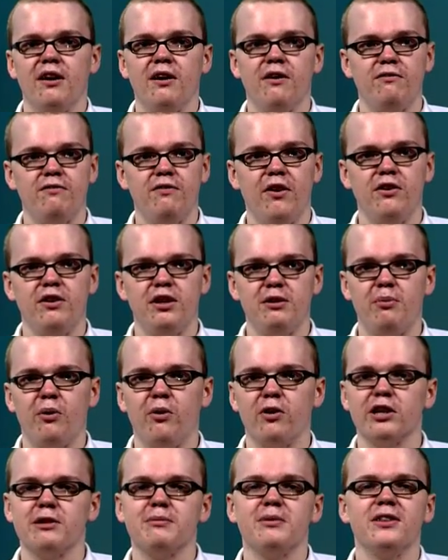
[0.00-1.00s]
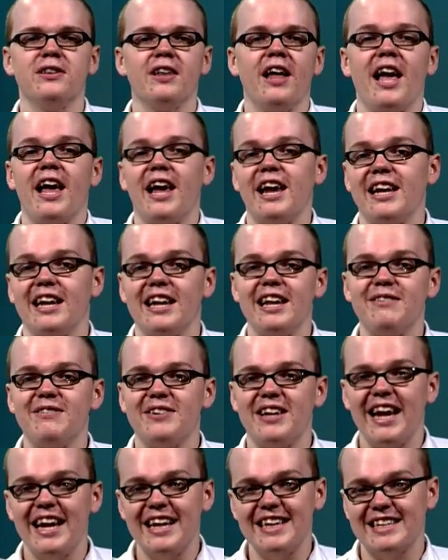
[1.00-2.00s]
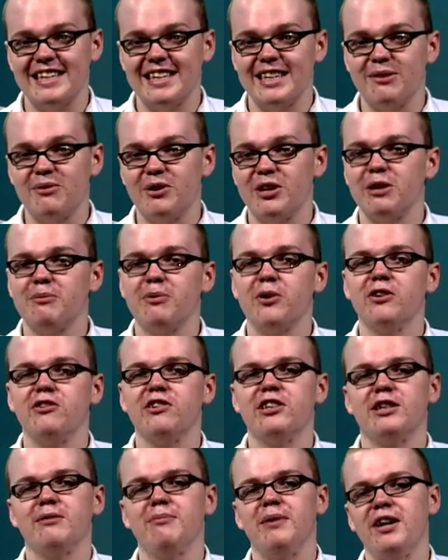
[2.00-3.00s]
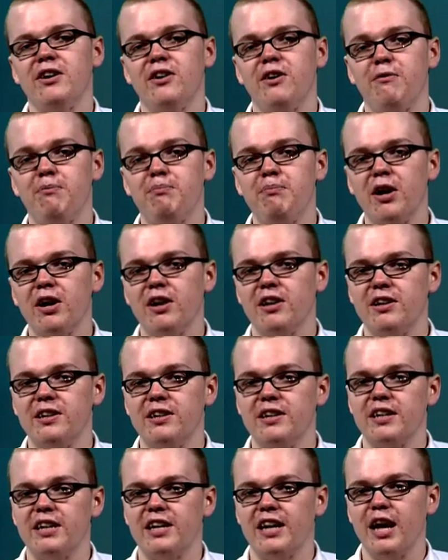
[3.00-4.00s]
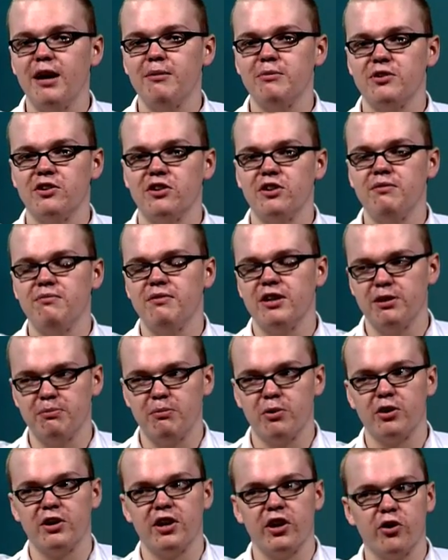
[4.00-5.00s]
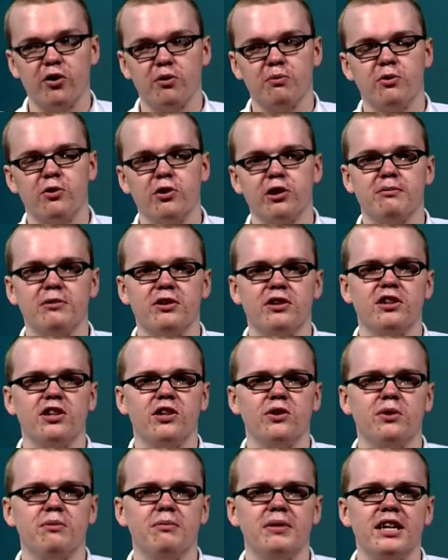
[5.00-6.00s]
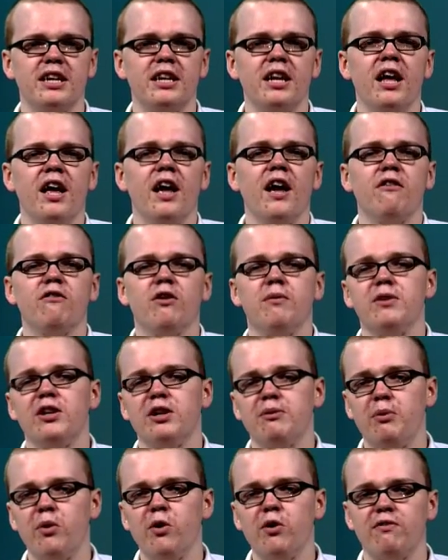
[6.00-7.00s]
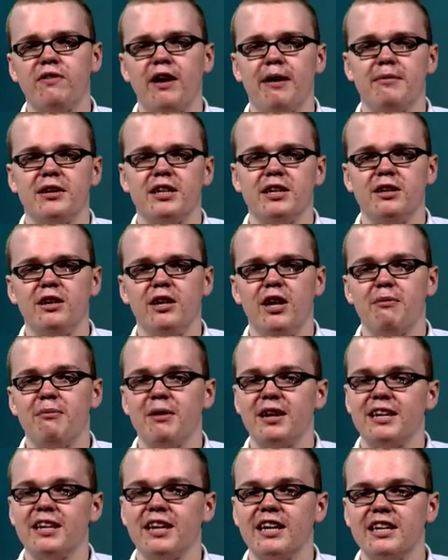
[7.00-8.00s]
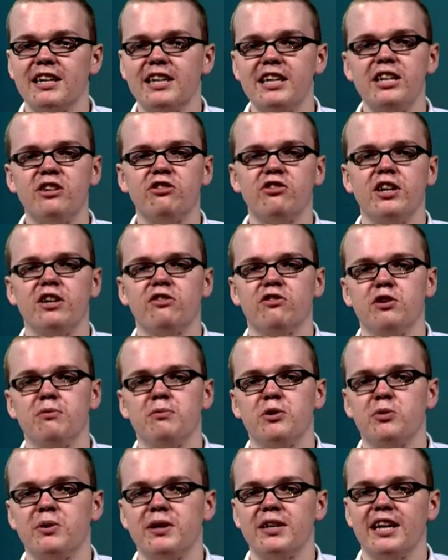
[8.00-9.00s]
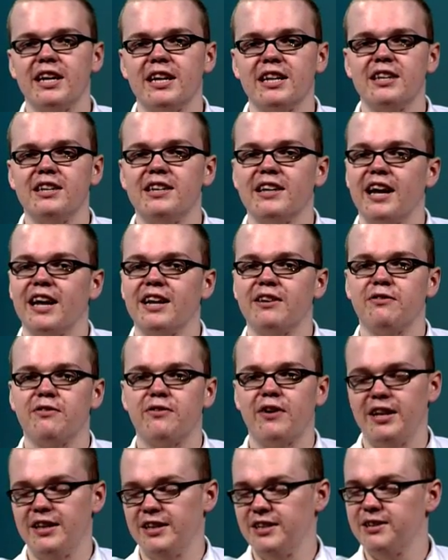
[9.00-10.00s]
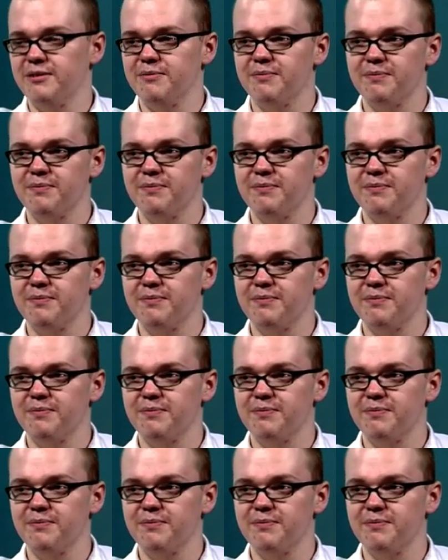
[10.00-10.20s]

founded Portsmouth in 1180 when he purchased the manor of Buckland in Hampshire, that's modern-day Old Portsmouth to you and me, from the Deport family, making it a key trade route between England and France.